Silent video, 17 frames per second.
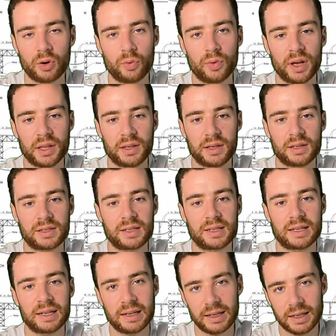where there's
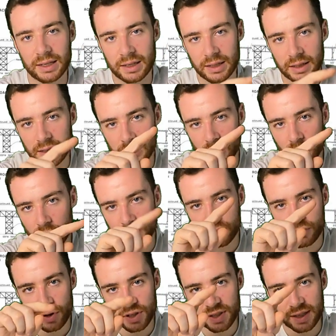clearly a lot
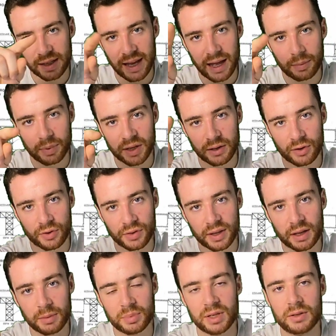of trussing happening on
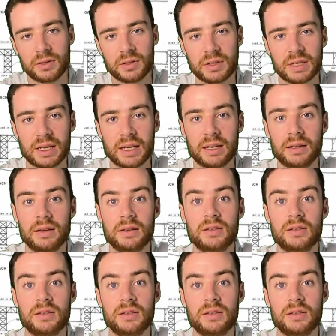there because it